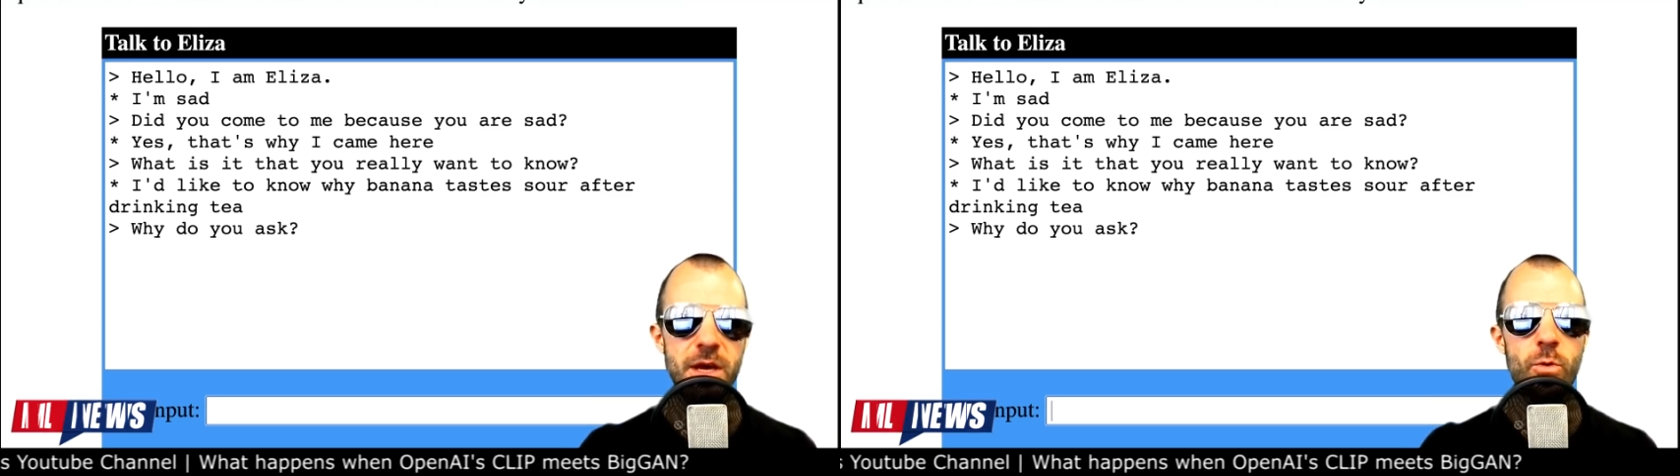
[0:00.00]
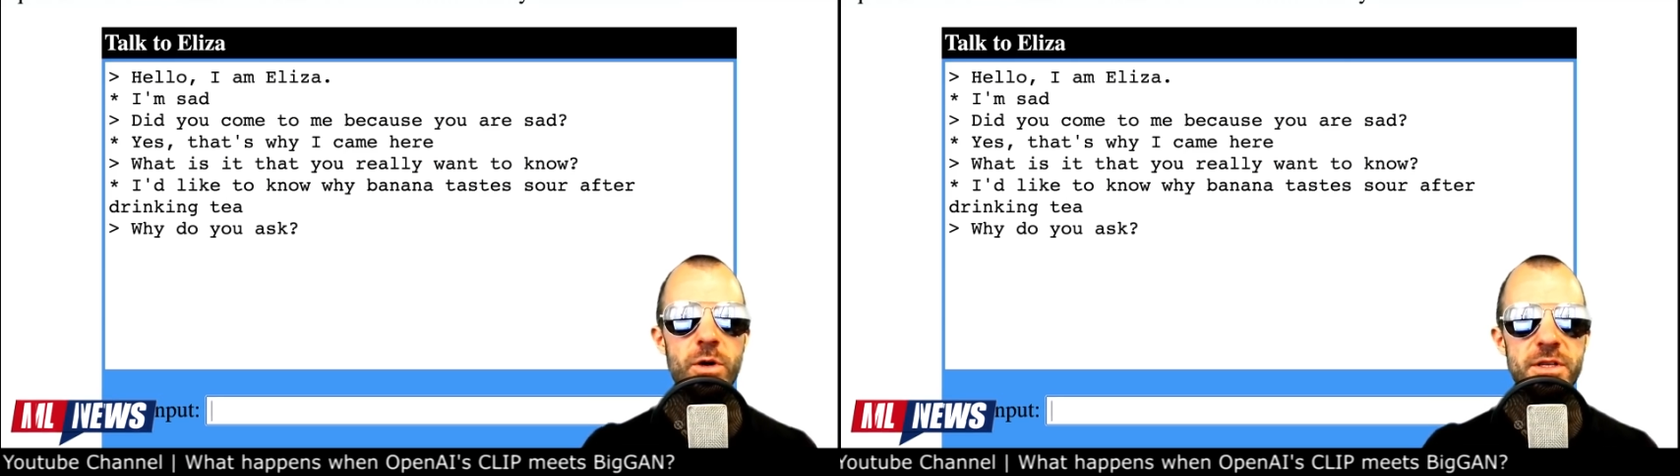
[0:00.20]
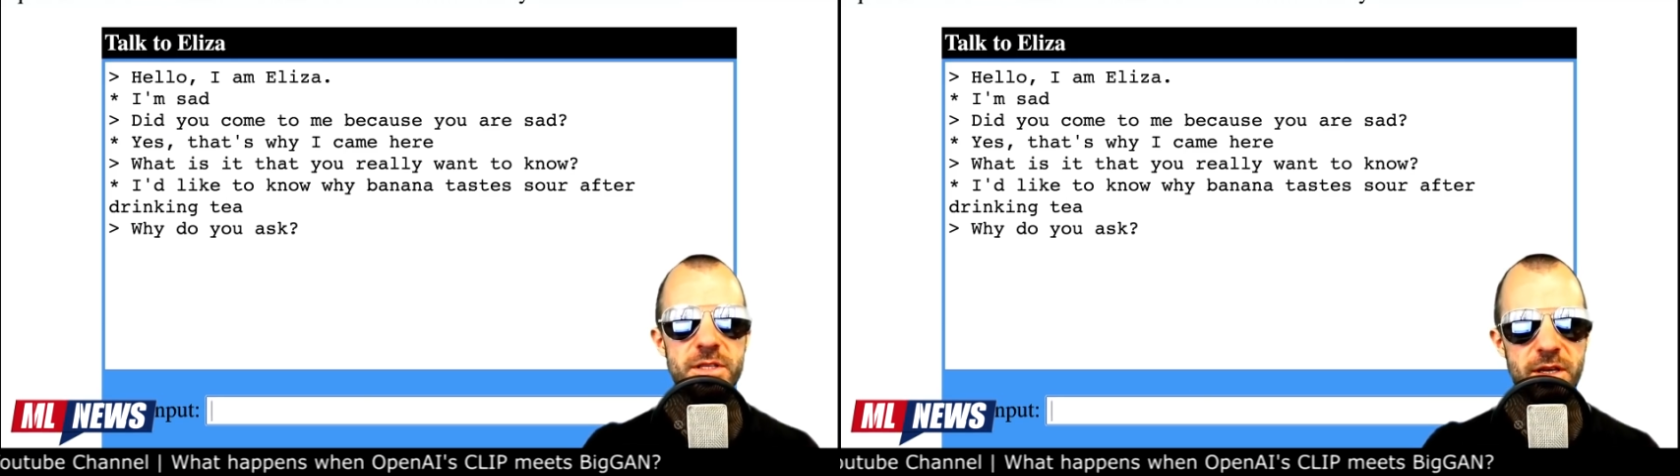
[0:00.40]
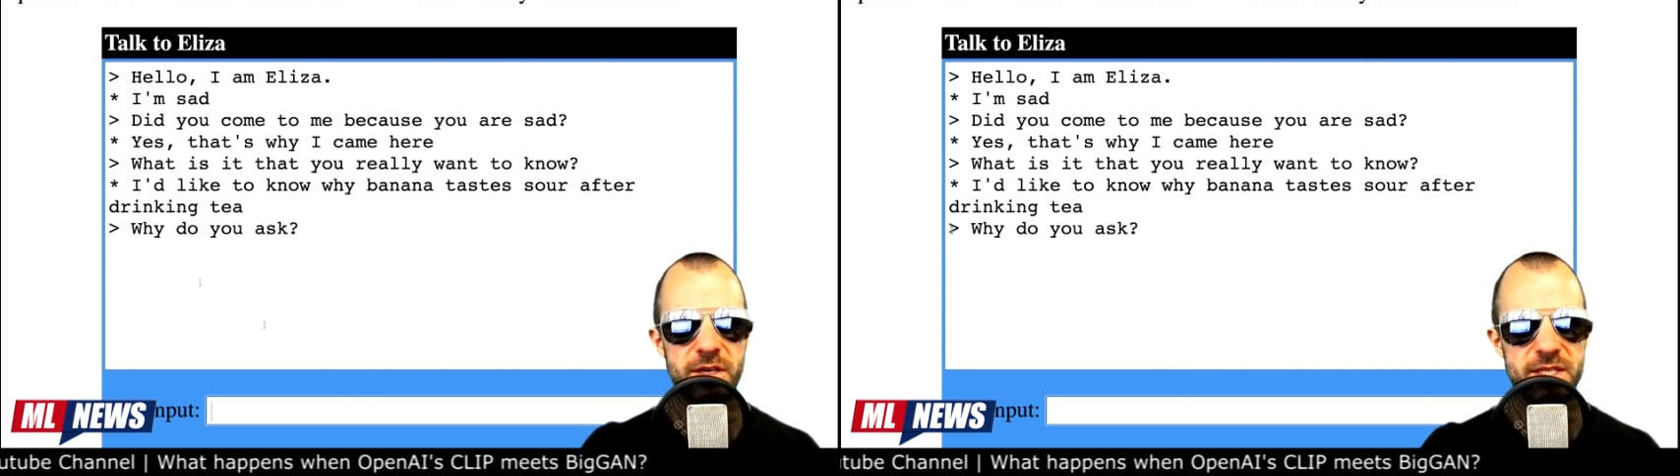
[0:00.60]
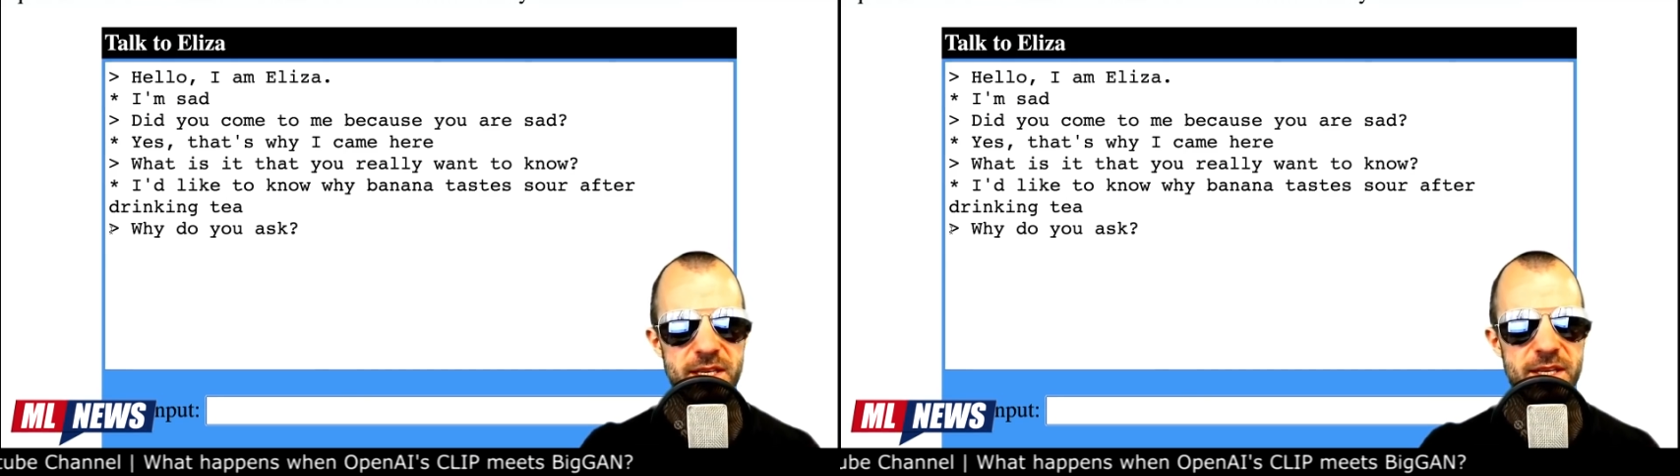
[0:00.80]
What it
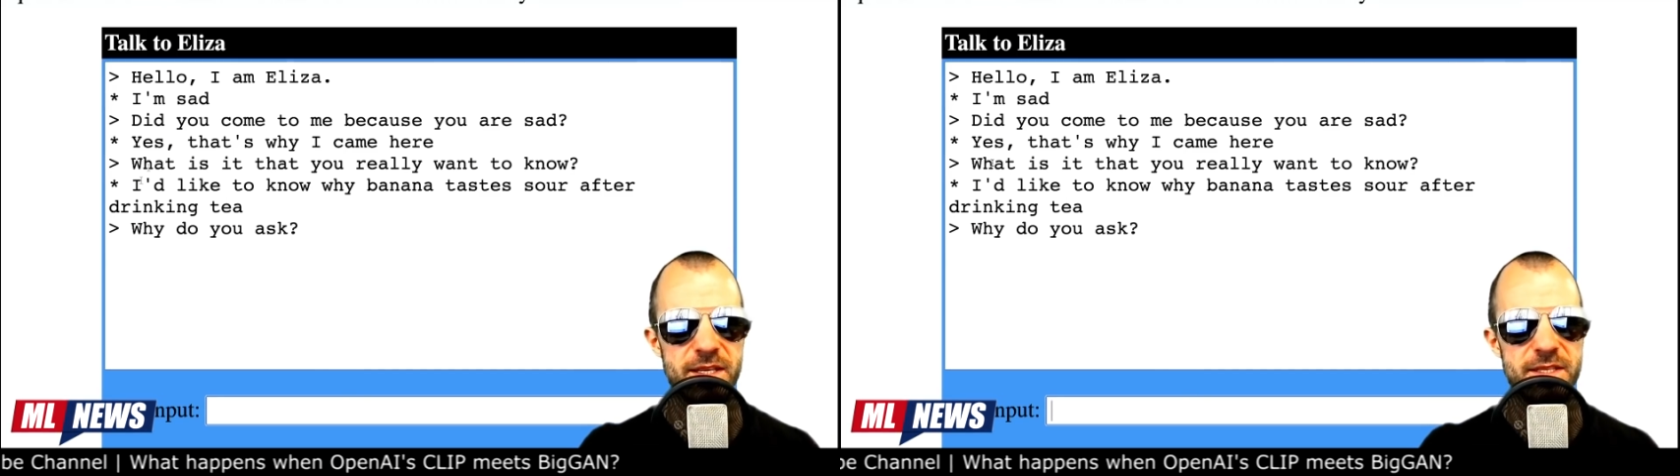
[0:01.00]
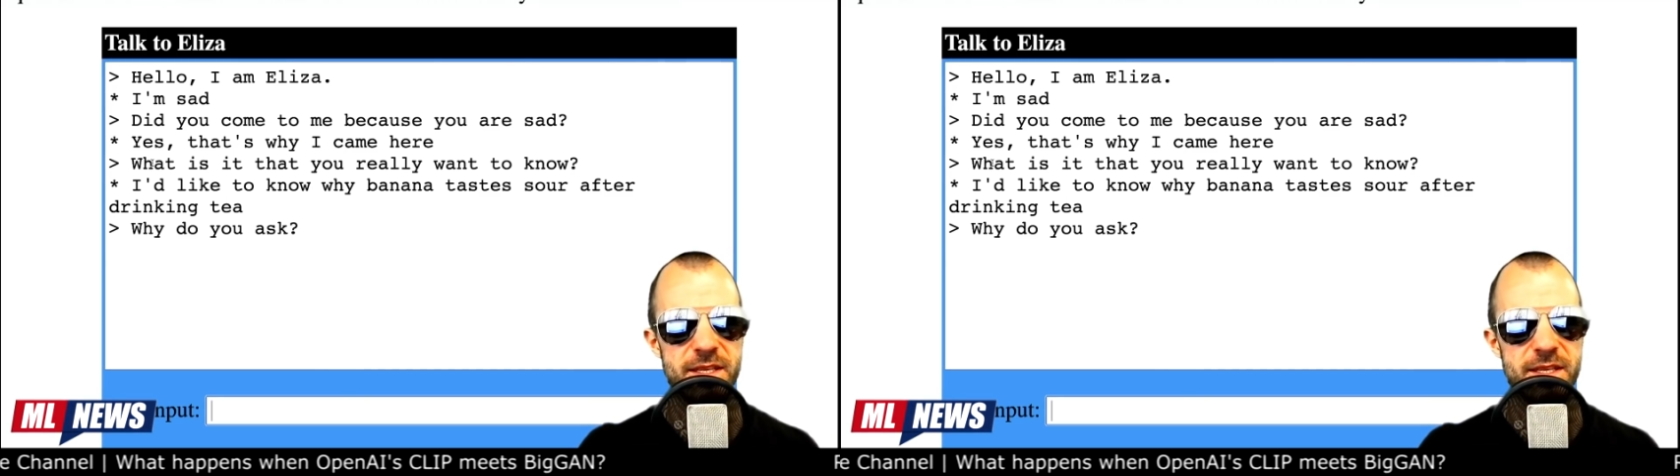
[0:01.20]
does is